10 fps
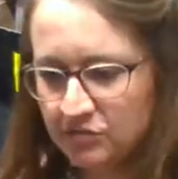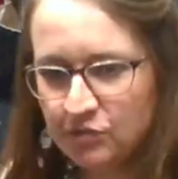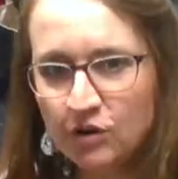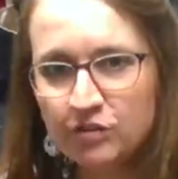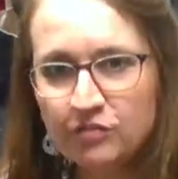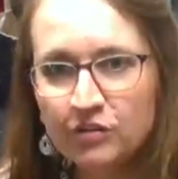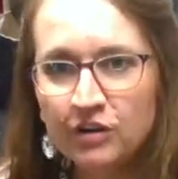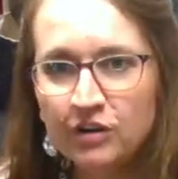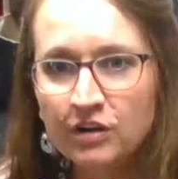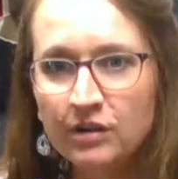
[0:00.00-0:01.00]
4
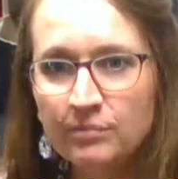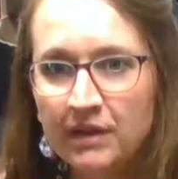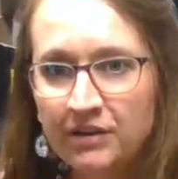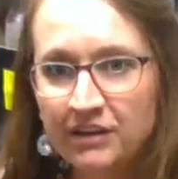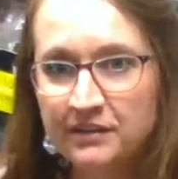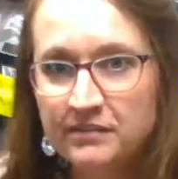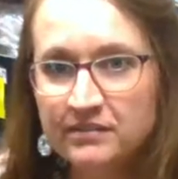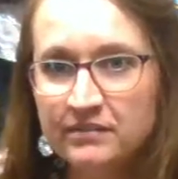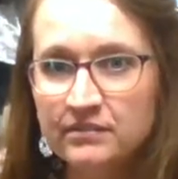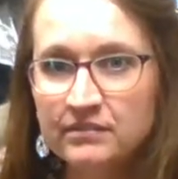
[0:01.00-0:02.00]
for Marion.
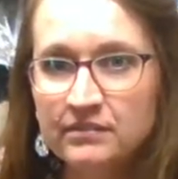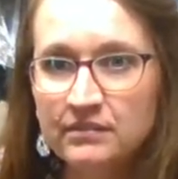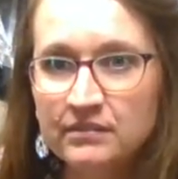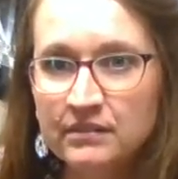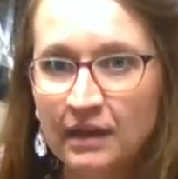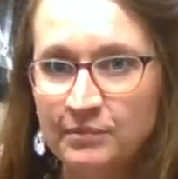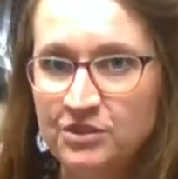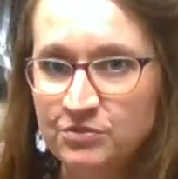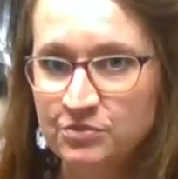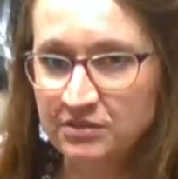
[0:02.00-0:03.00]
I mean
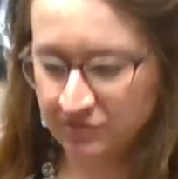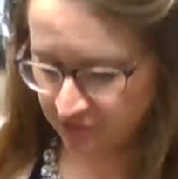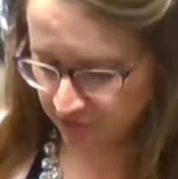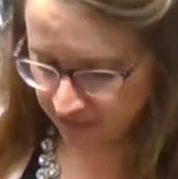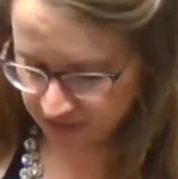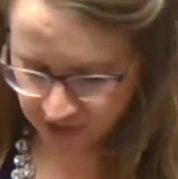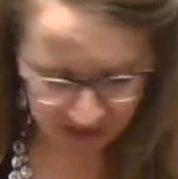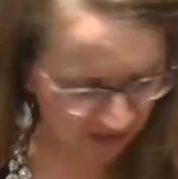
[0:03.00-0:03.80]
3 for Felicia.